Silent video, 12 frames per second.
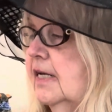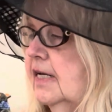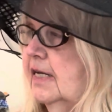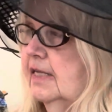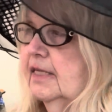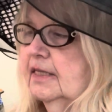
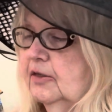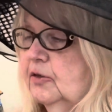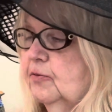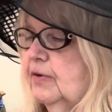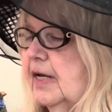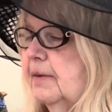And the little
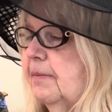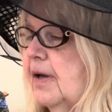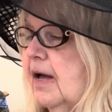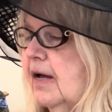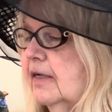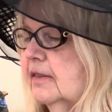red
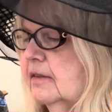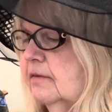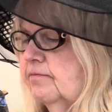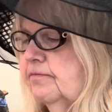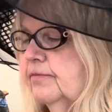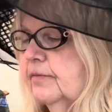box.
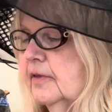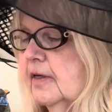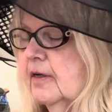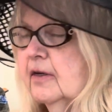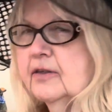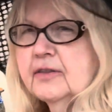
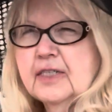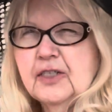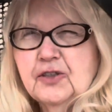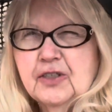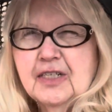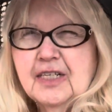Who
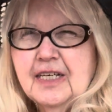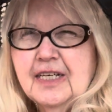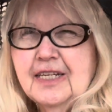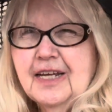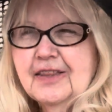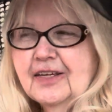says you couldn't get
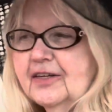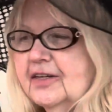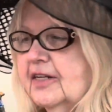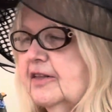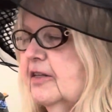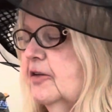nothing good
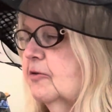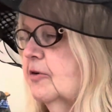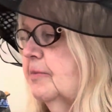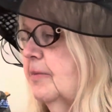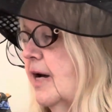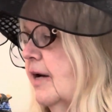in the little
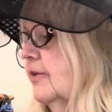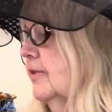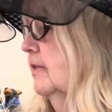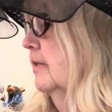red box?